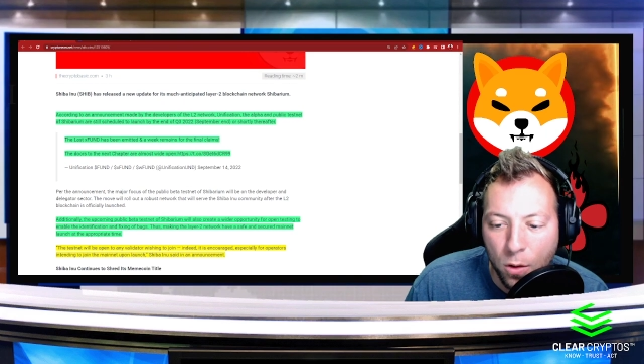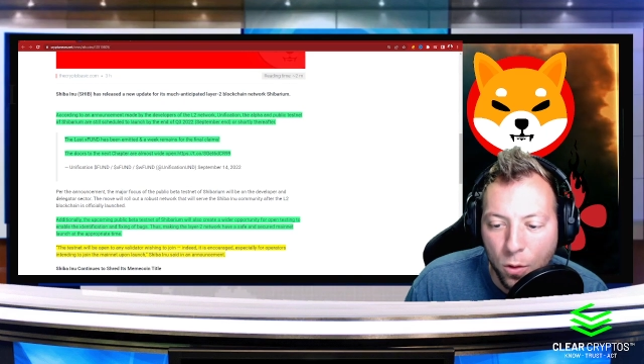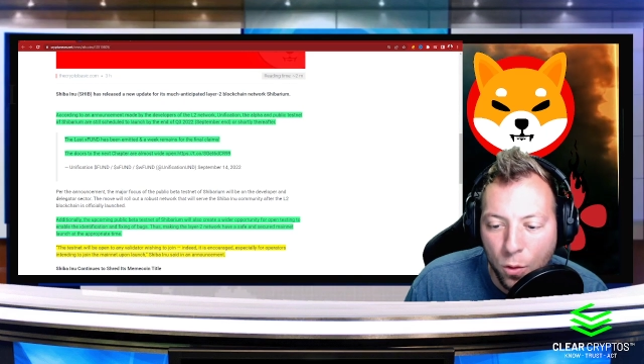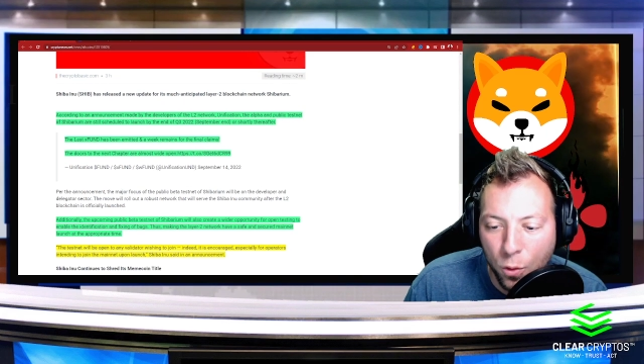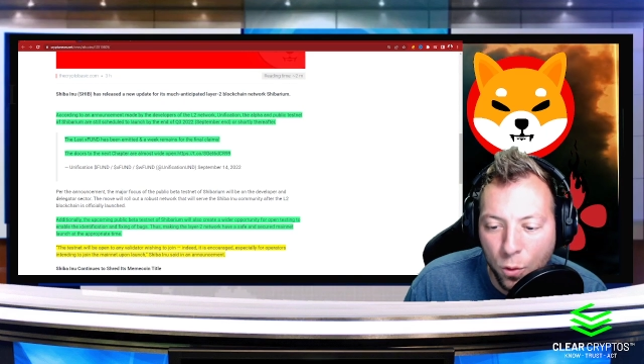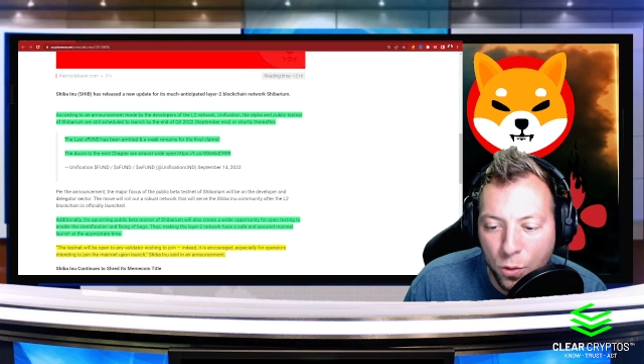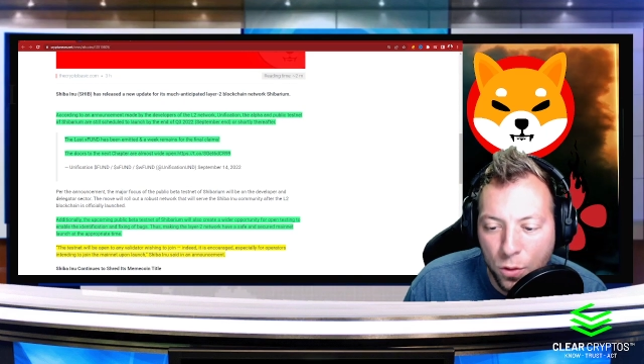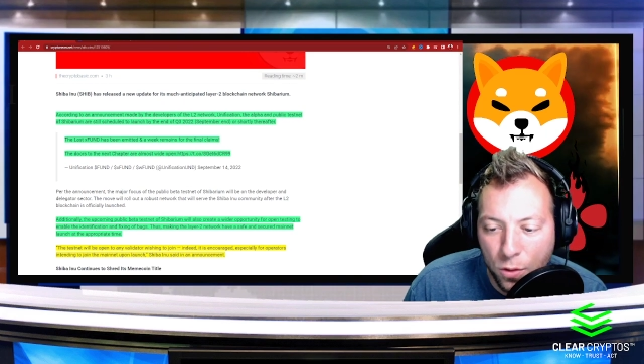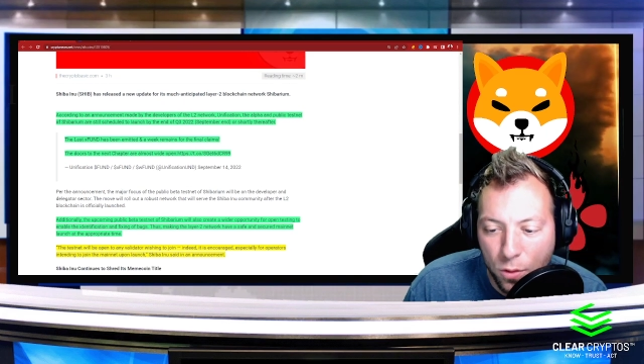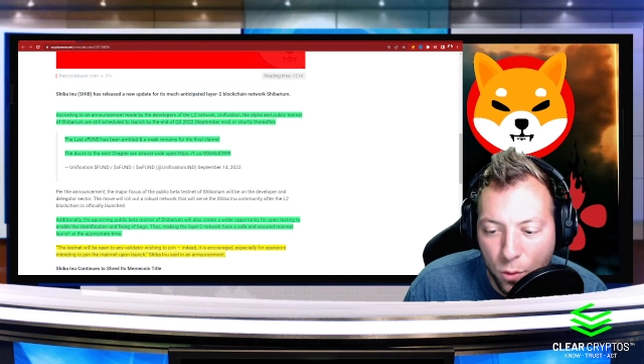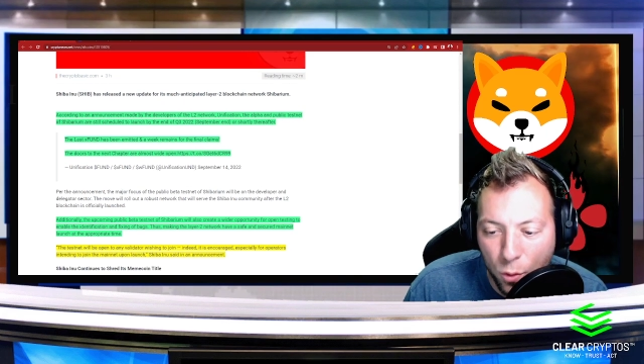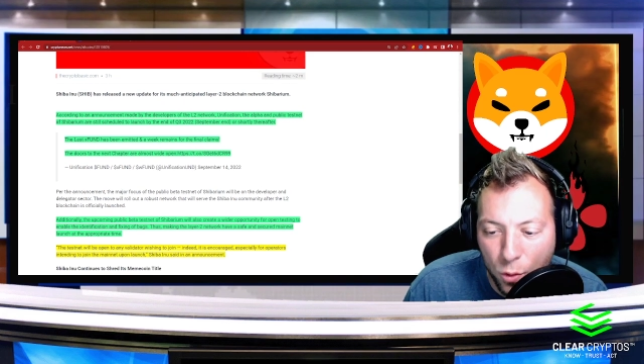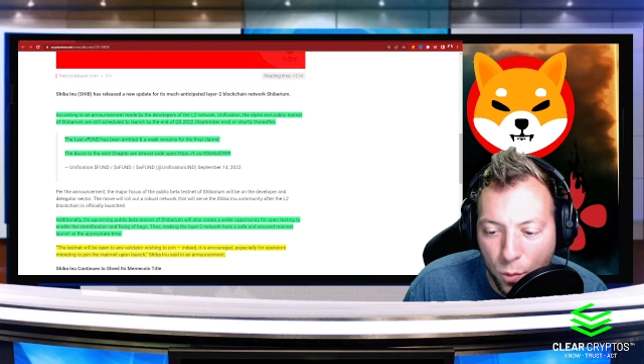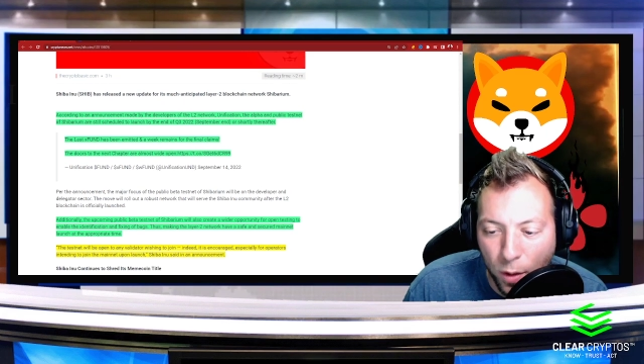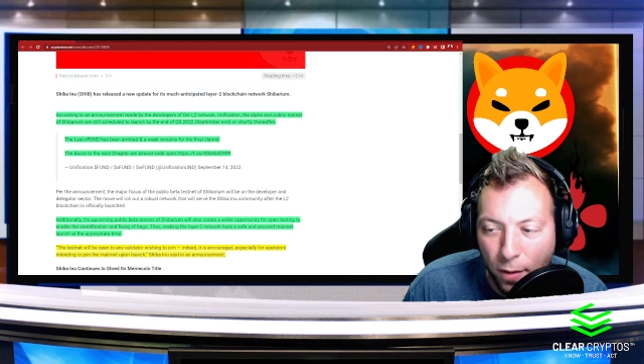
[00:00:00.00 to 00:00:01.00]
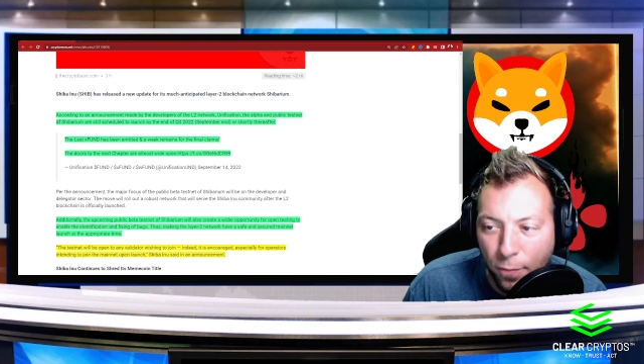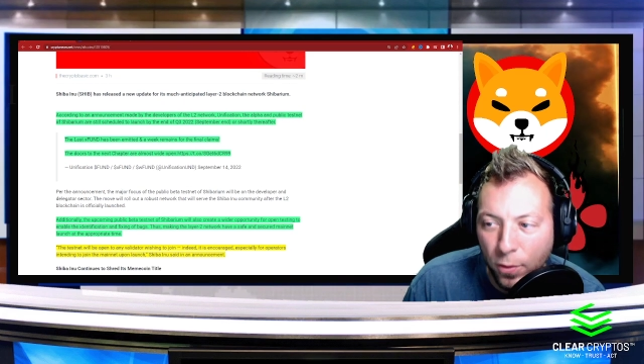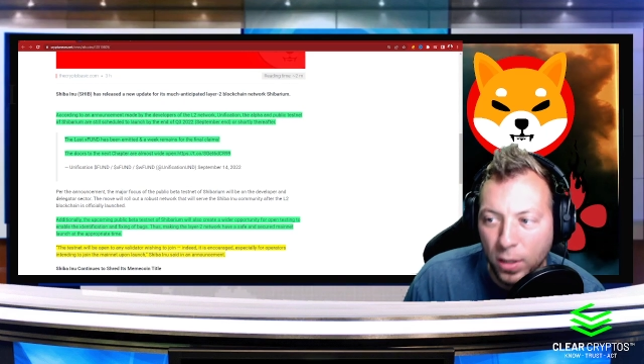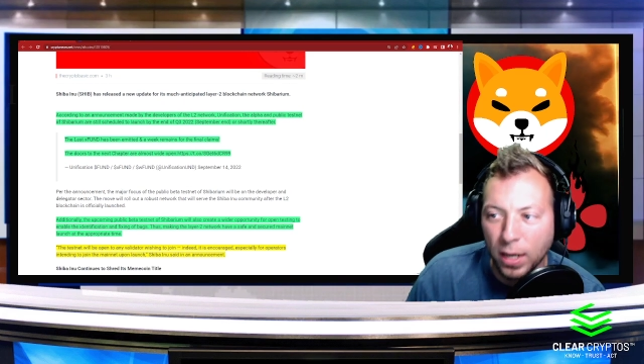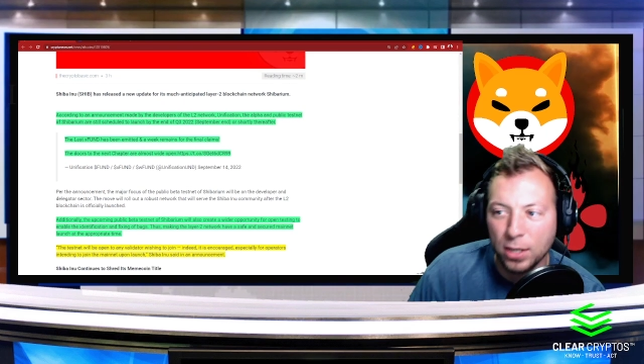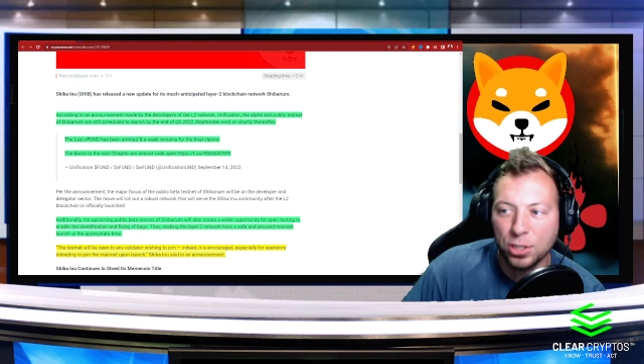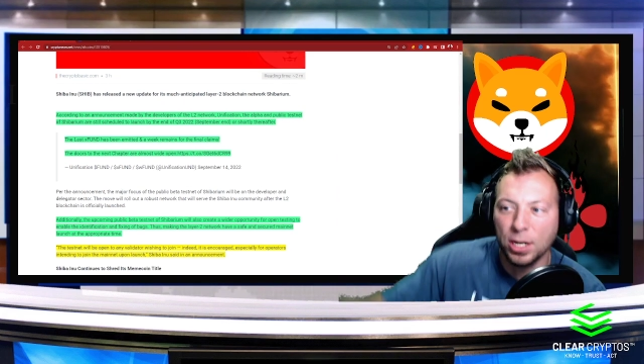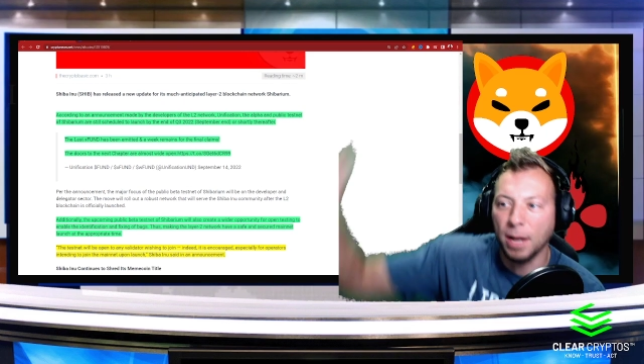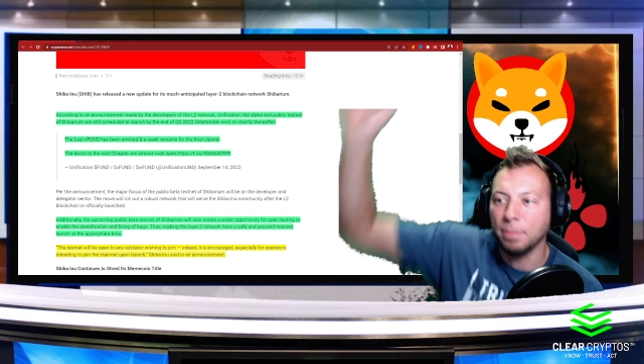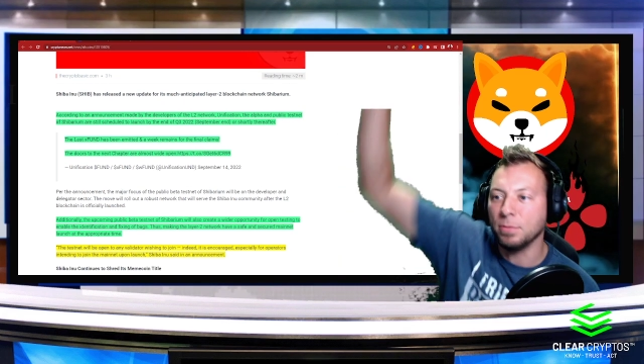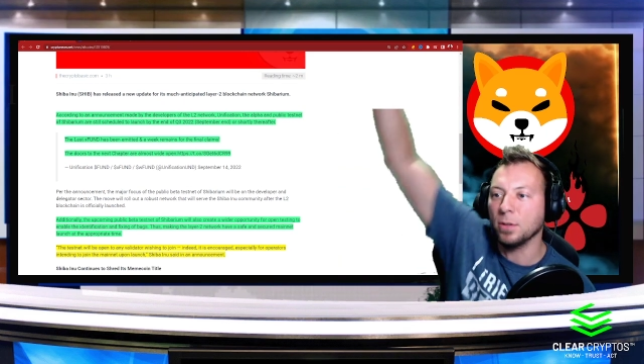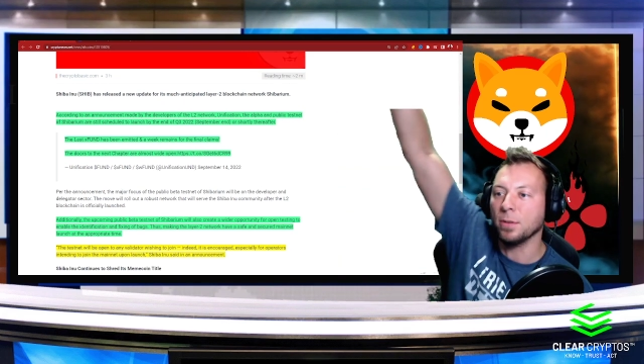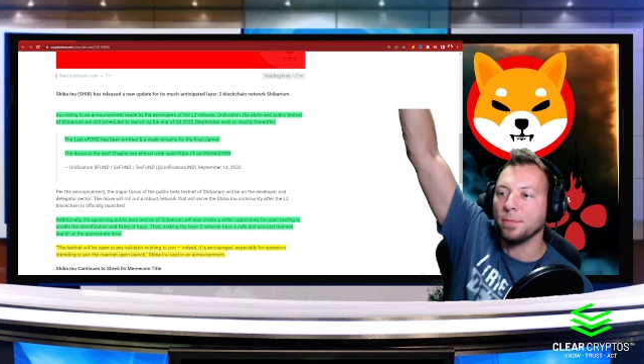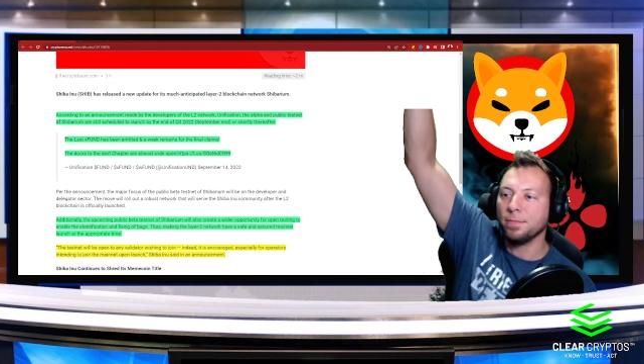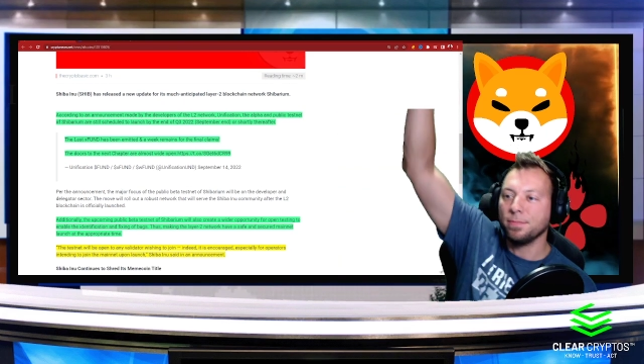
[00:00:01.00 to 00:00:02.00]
Who's ready for the next chapter?